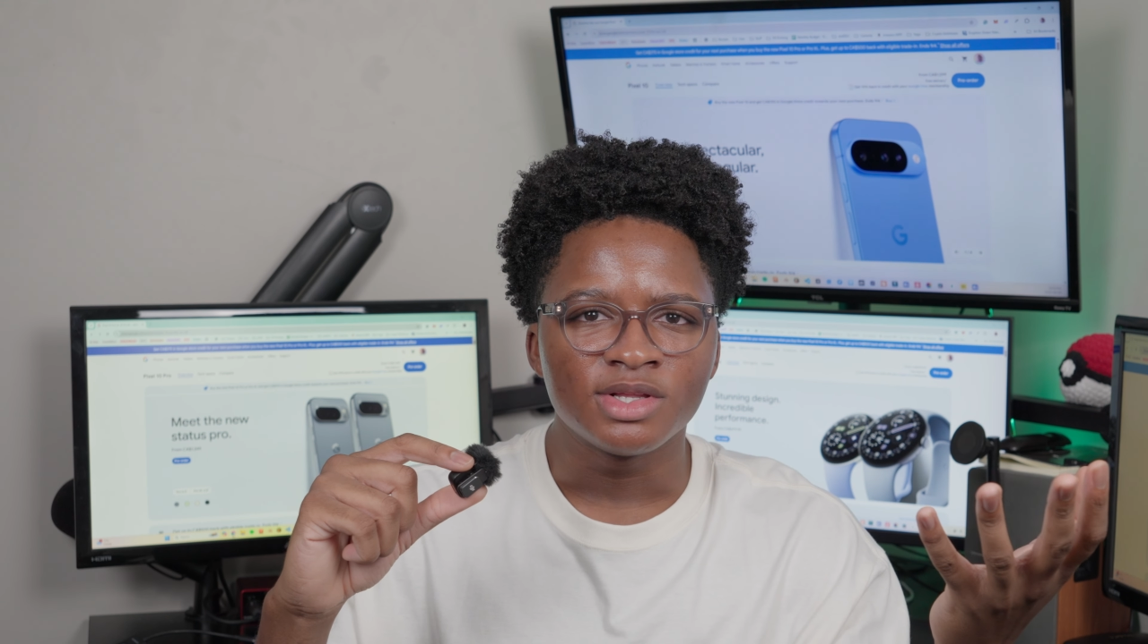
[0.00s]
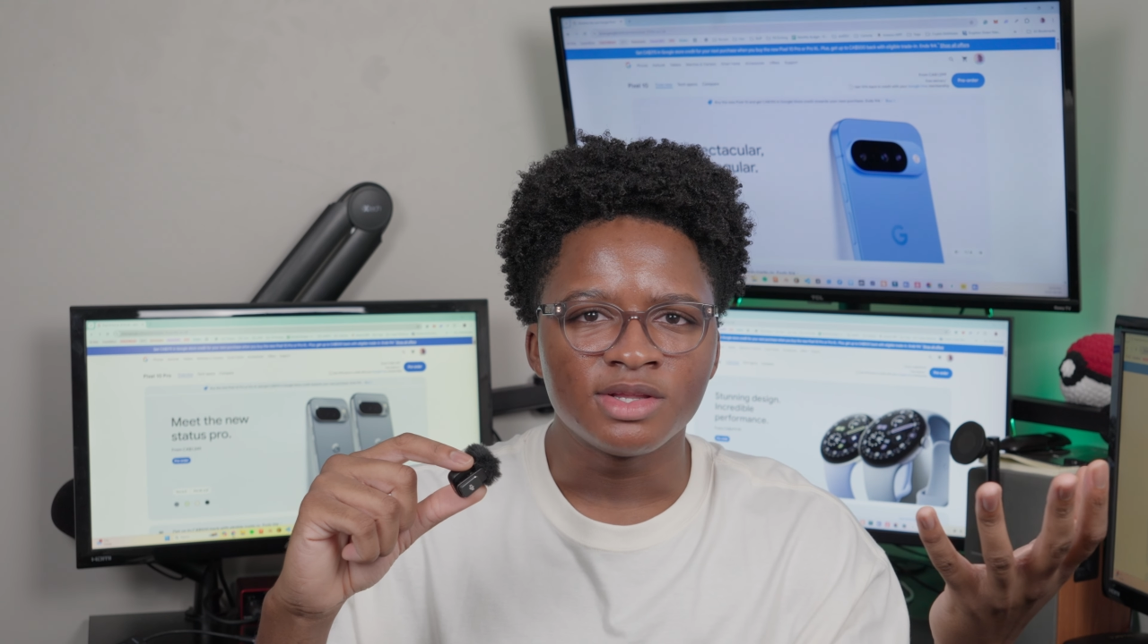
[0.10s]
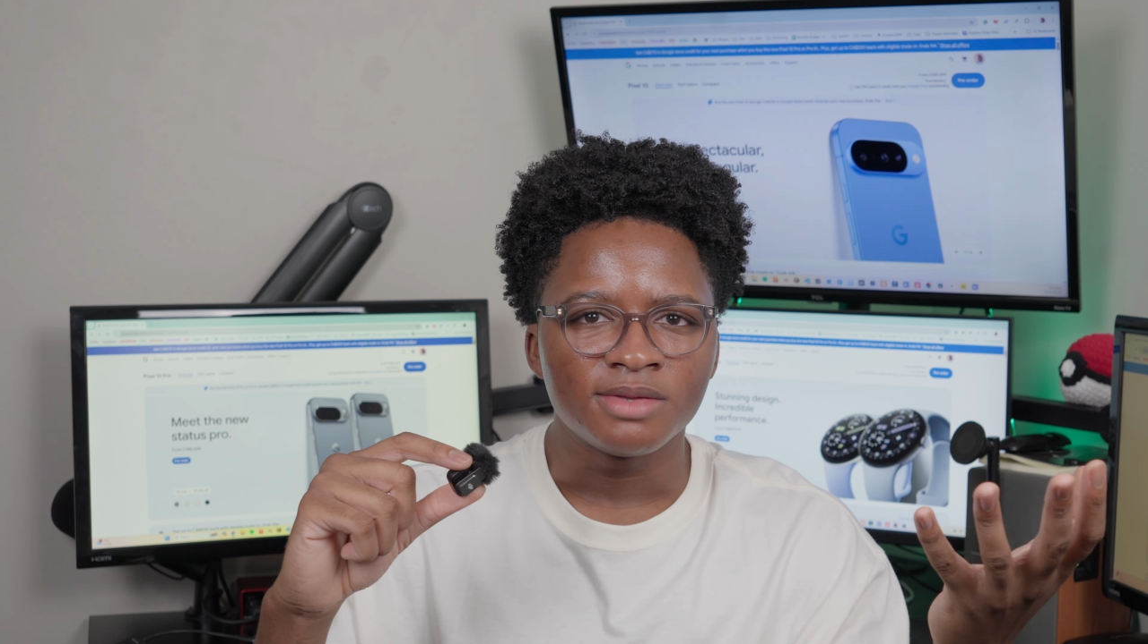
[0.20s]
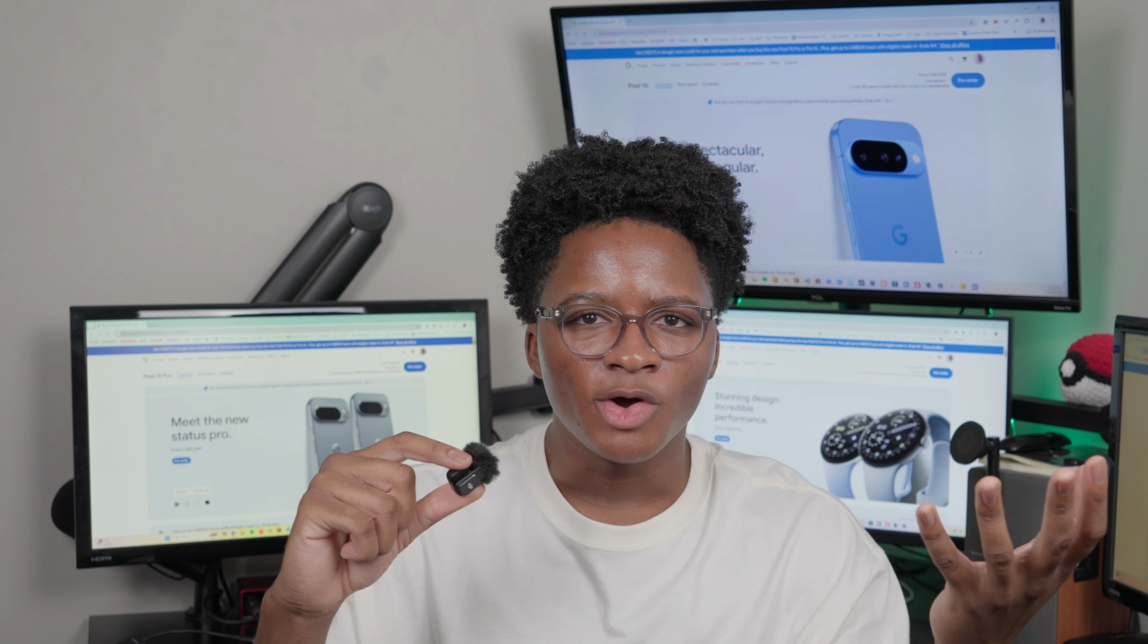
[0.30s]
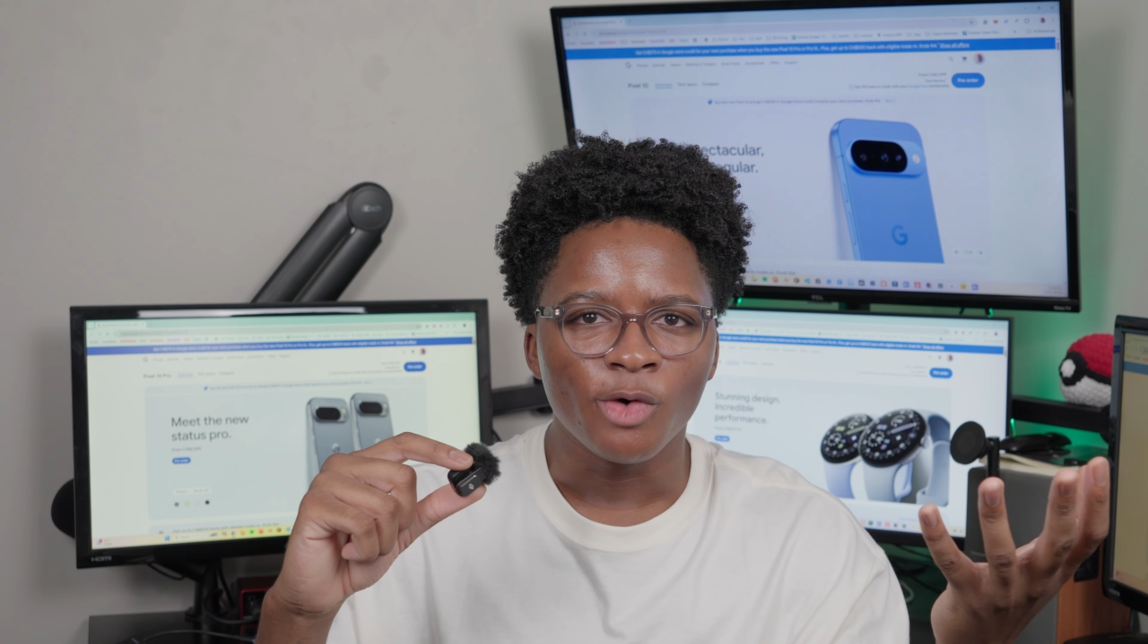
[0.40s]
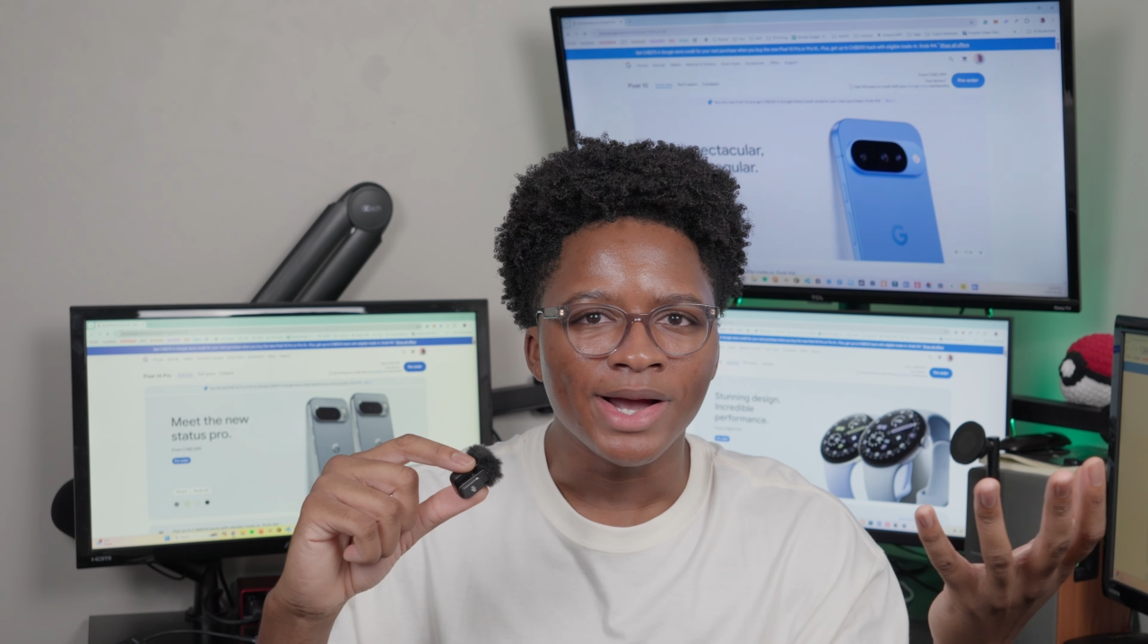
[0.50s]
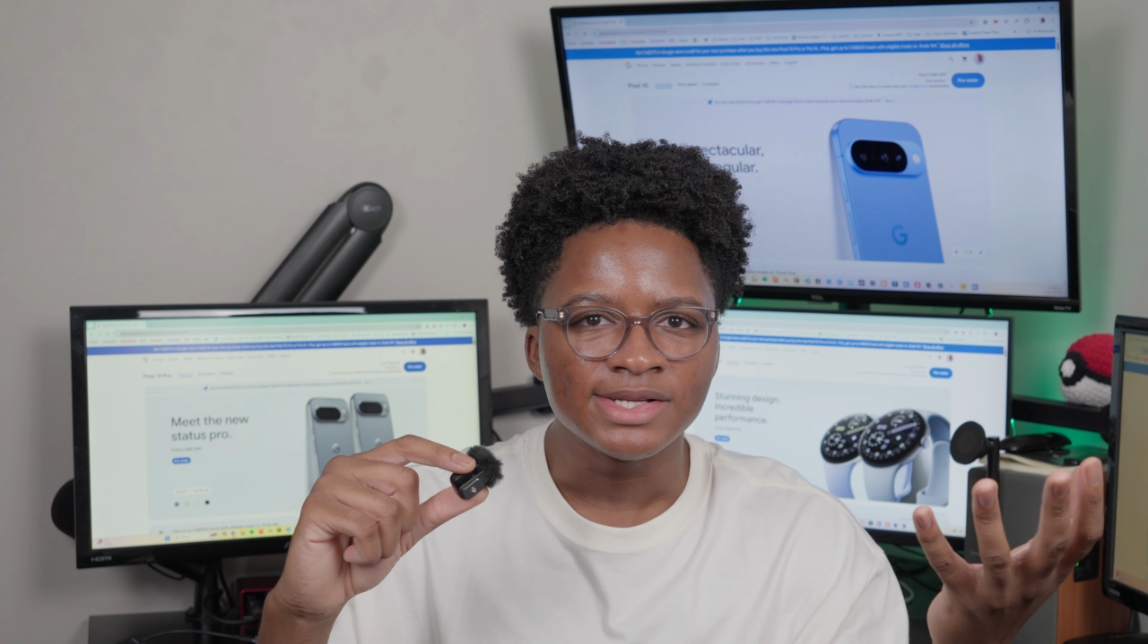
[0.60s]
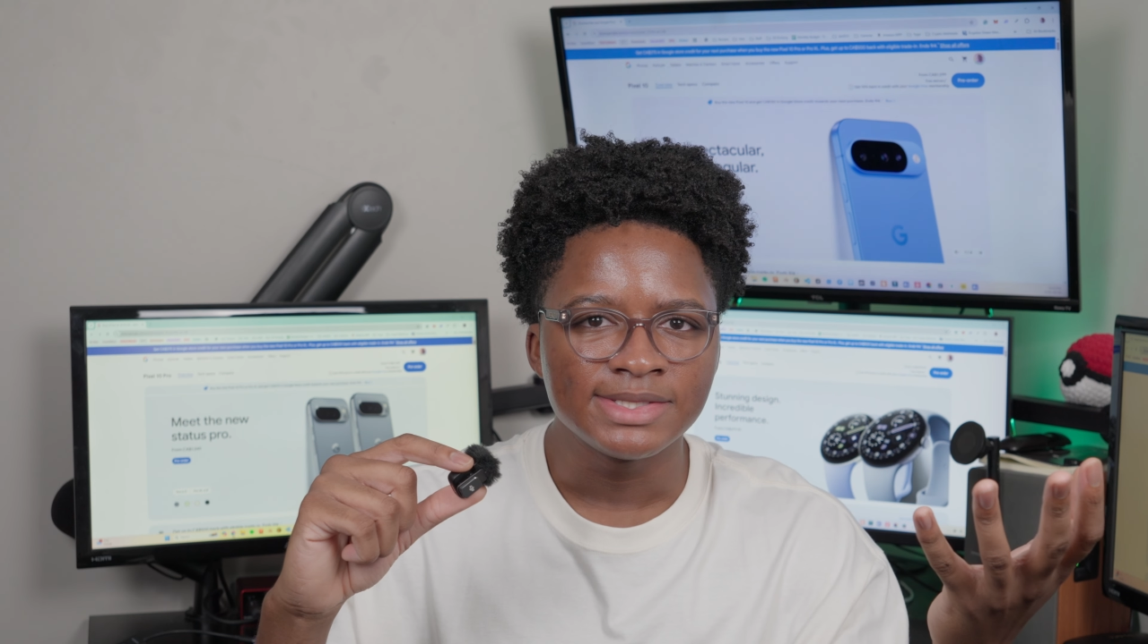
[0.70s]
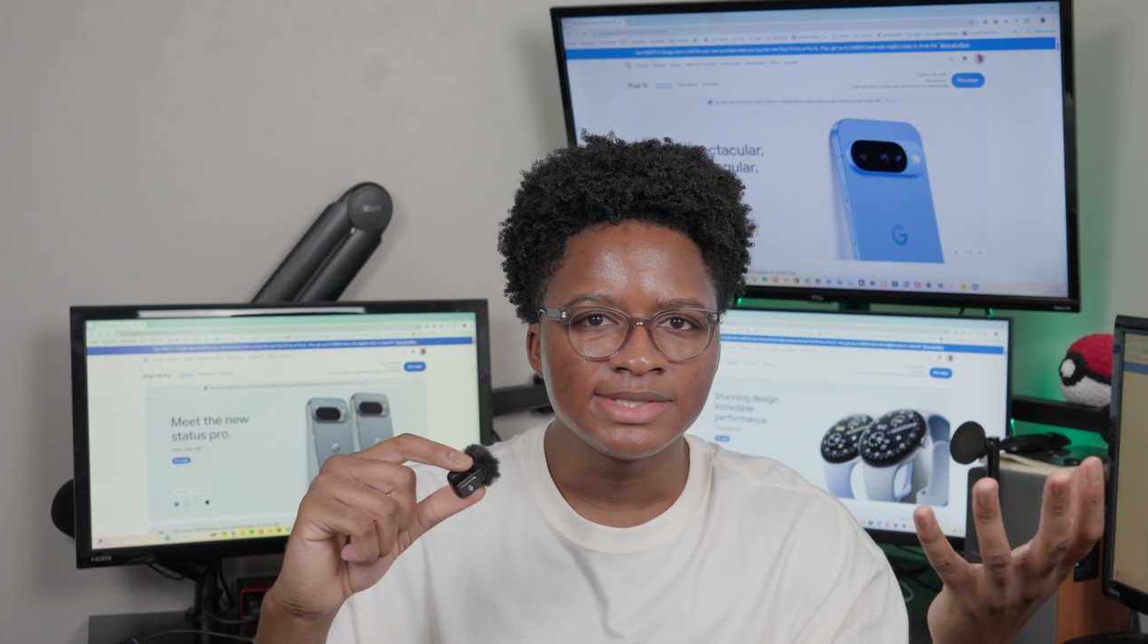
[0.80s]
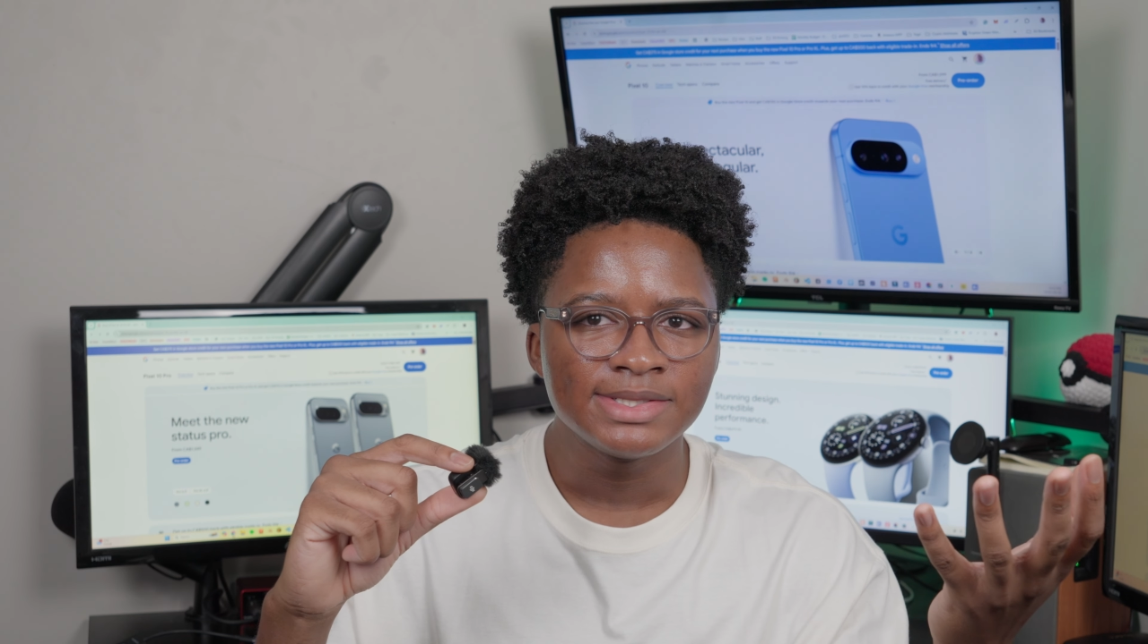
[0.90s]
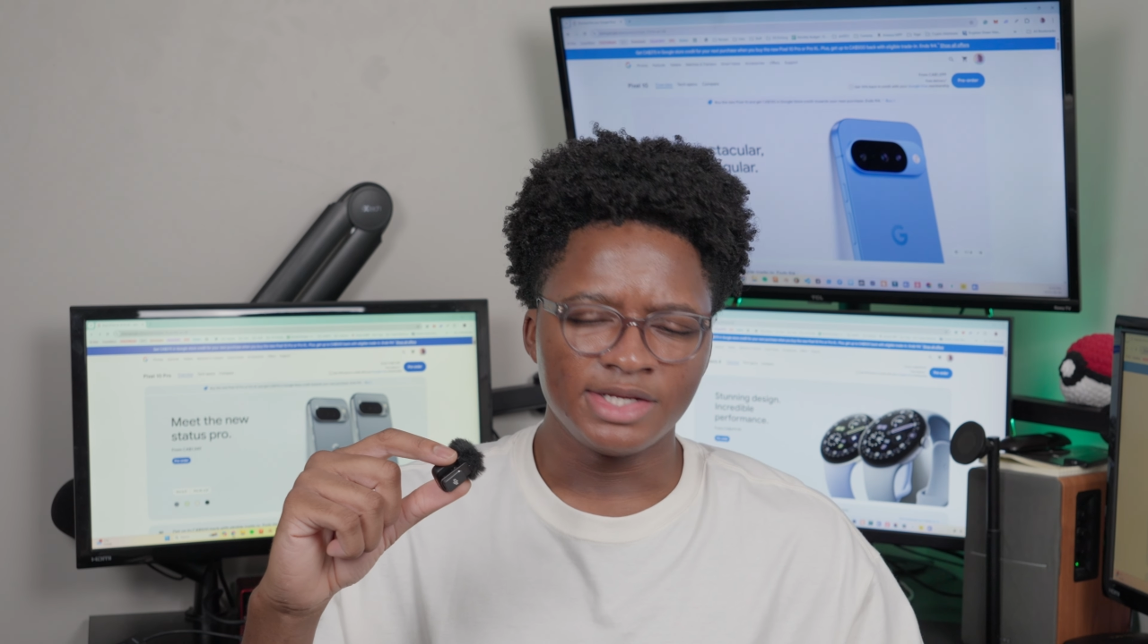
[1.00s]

in the horizon.